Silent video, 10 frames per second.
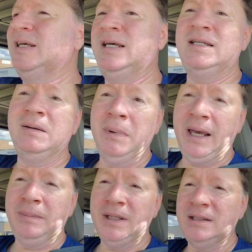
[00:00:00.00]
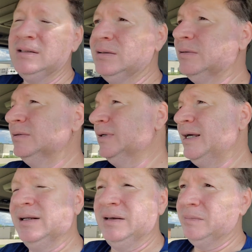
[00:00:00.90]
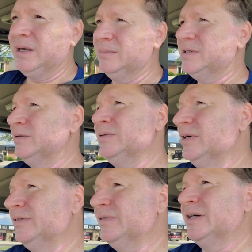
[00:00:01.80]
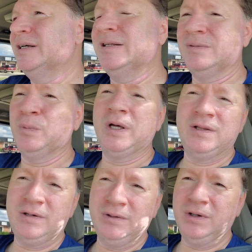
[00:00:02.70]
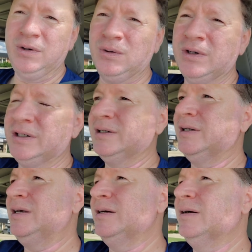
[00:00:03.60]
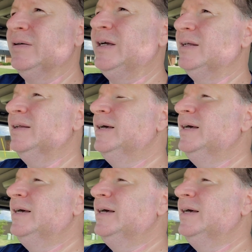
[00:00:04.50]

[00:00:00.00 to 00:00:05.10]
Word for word: eating babies or killing babies or whatever and it went through the court and he agreed